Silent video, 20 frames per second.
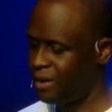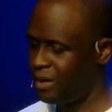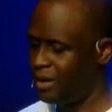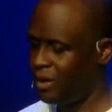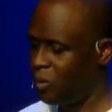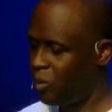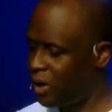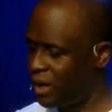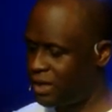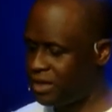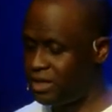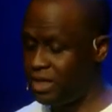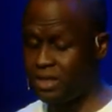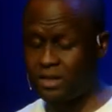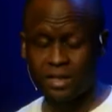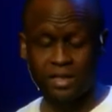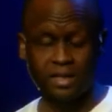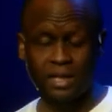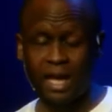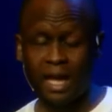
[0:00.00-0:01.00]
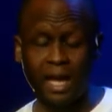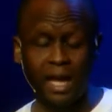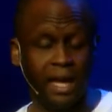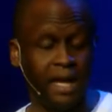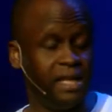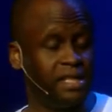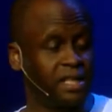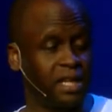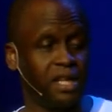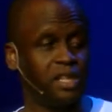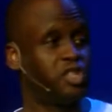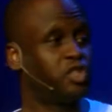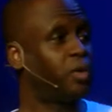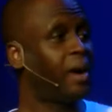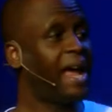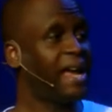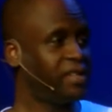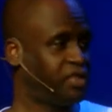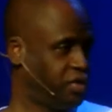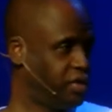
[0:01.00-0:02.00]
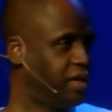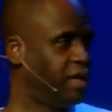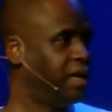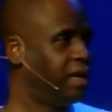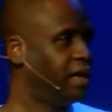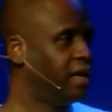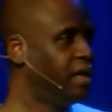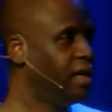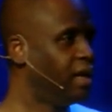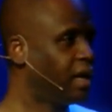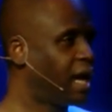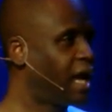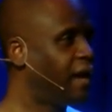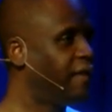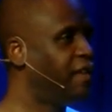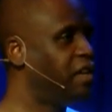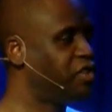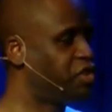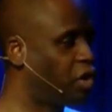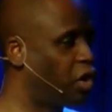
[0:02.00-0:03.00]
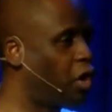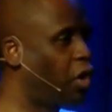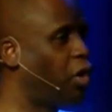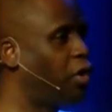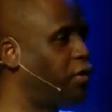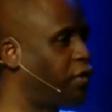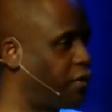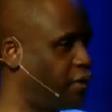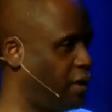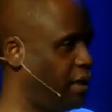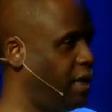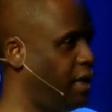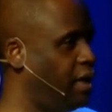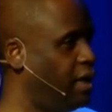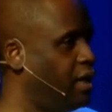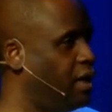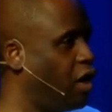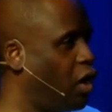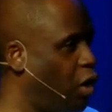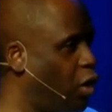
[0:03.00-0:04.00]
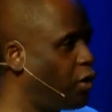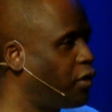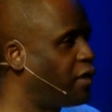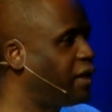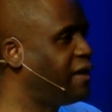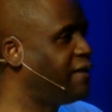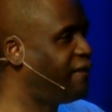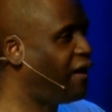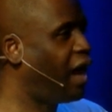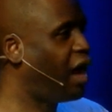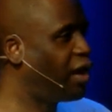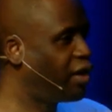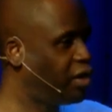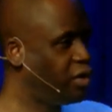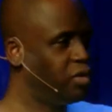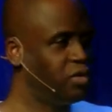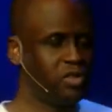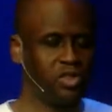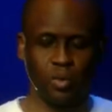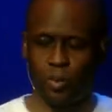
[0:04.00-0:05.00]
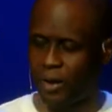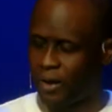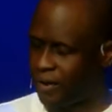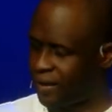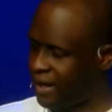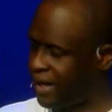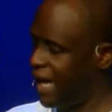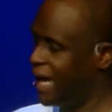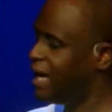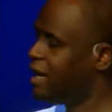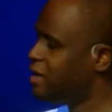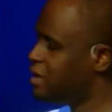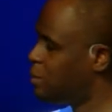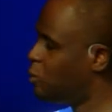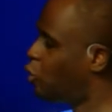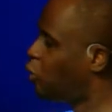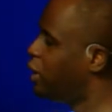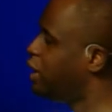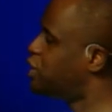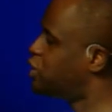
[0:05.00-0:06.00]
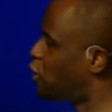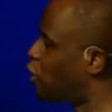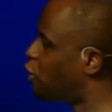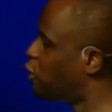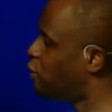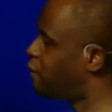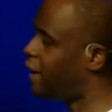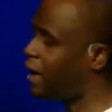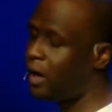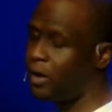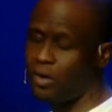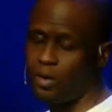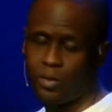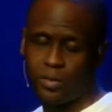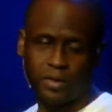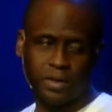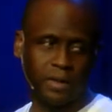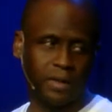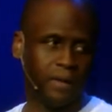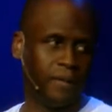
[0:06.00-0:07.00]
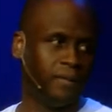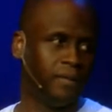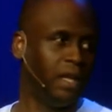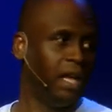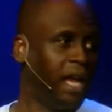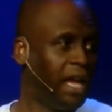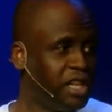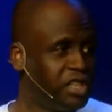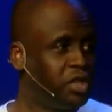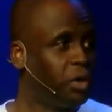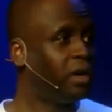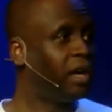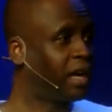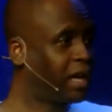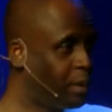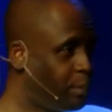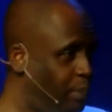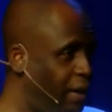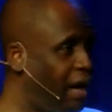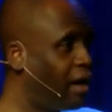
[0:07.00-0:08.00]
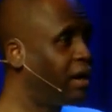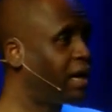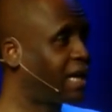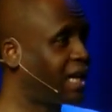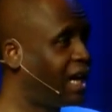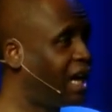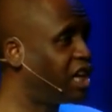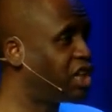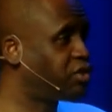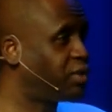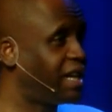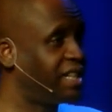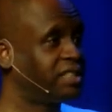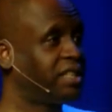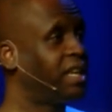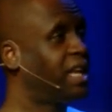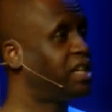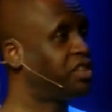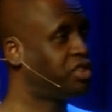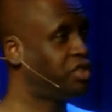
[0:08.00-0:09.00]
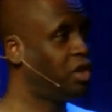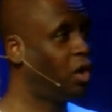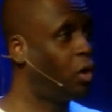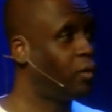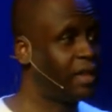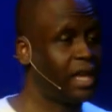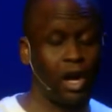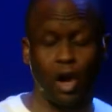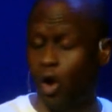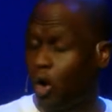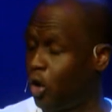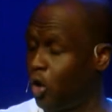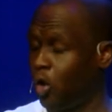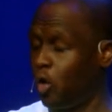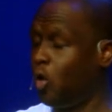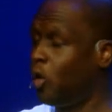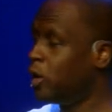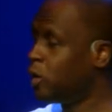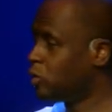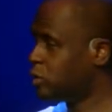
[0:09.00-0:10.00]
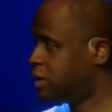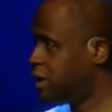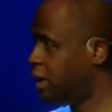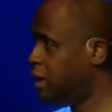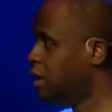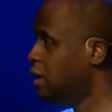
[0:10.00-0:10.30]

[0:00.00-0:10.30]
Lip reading: What is Jesus saying? He's contrasting kind of this earthly values with kingdom or eternal values. He's doing a compare and contrast to let us know that our loyalty,